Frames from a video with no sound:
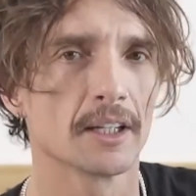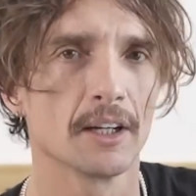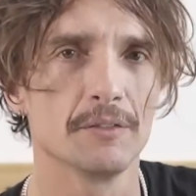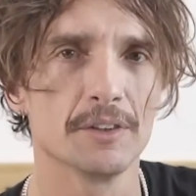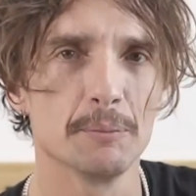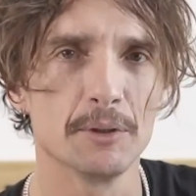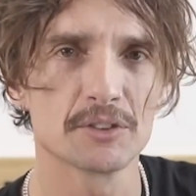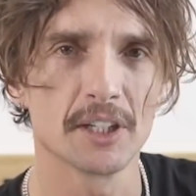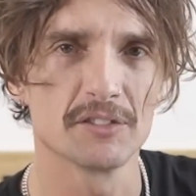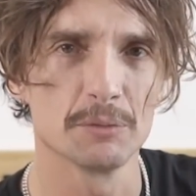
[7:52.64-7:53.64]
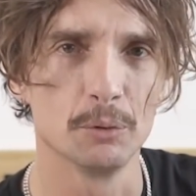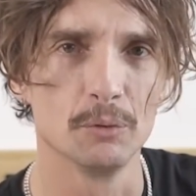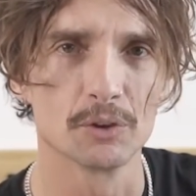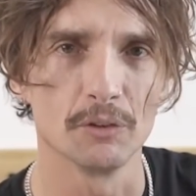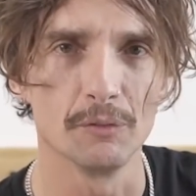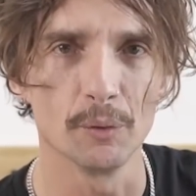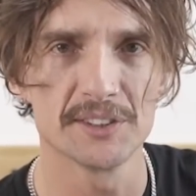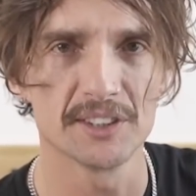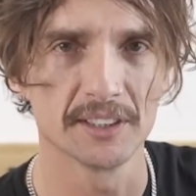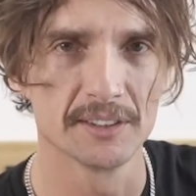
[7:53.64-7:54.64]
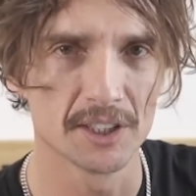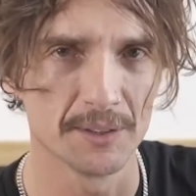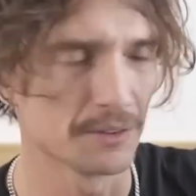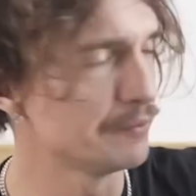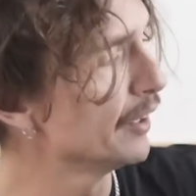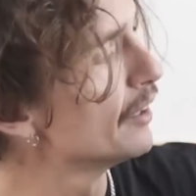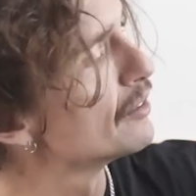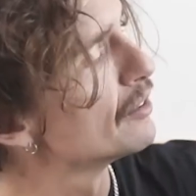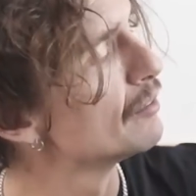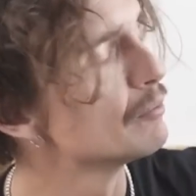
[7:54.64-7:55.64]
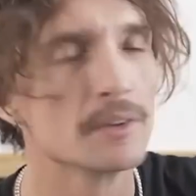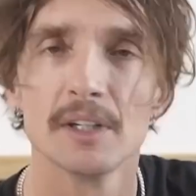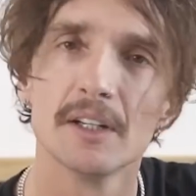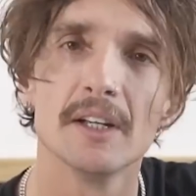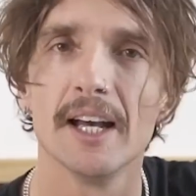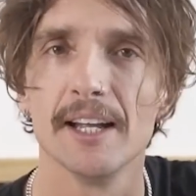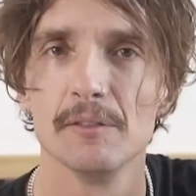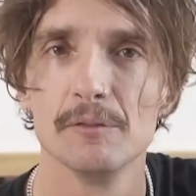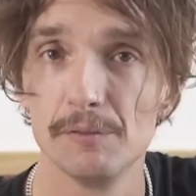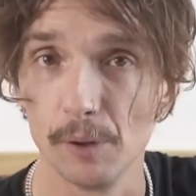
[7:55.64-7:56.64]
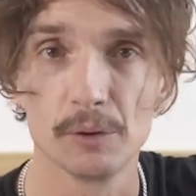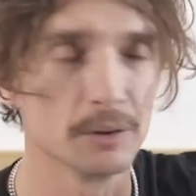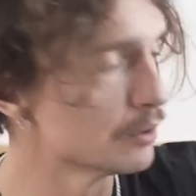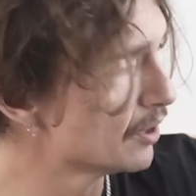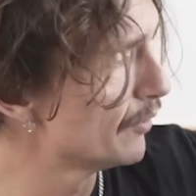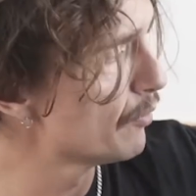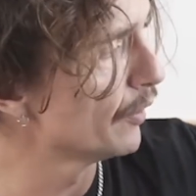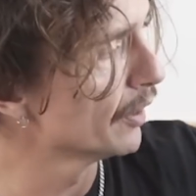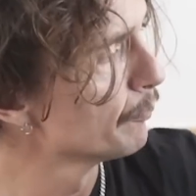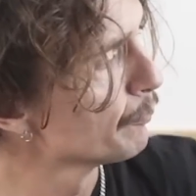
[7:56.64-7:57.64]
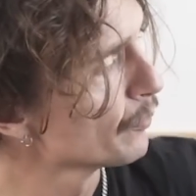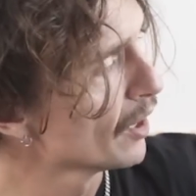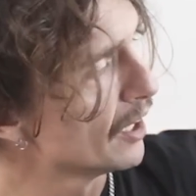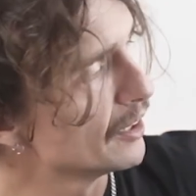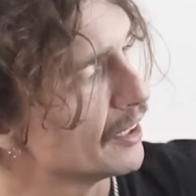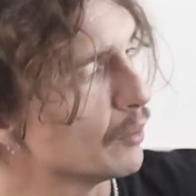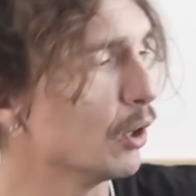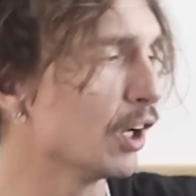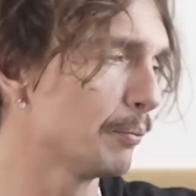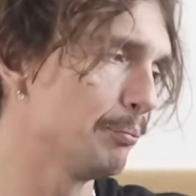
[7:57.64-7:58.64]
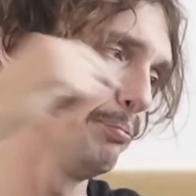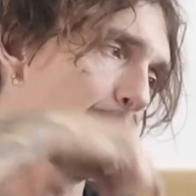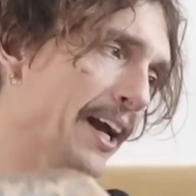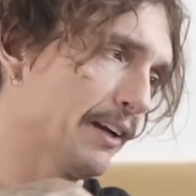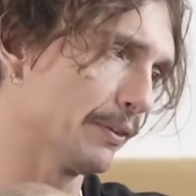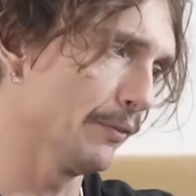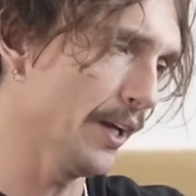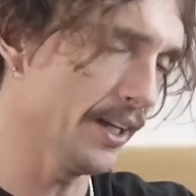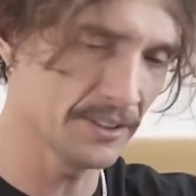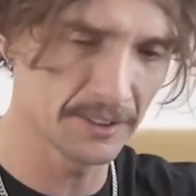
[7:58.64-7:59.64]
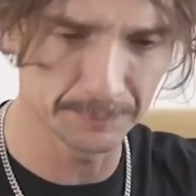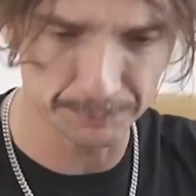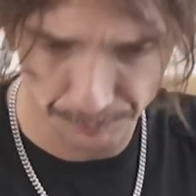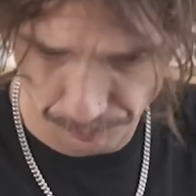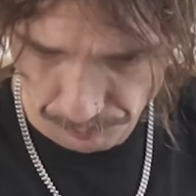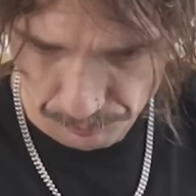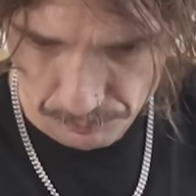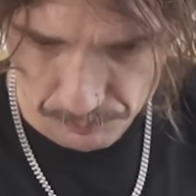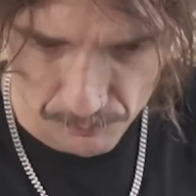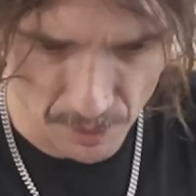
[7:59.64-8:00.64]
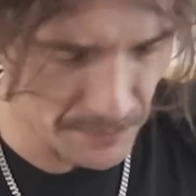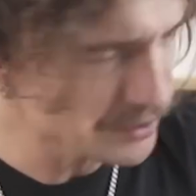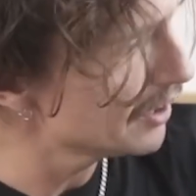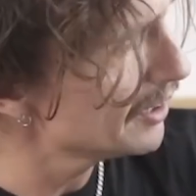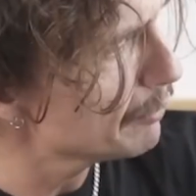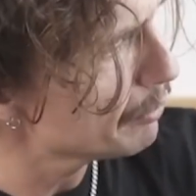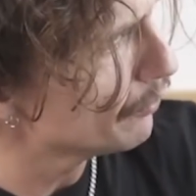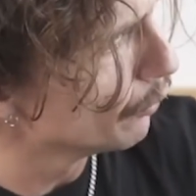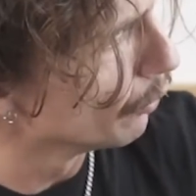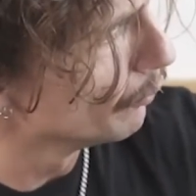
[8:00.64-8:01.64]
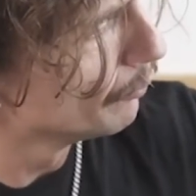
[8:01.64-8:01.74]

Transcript: go for the most comfortable sort of voicing in terms of fingers and vocals and everything. And then they work back from that. I've seen that before.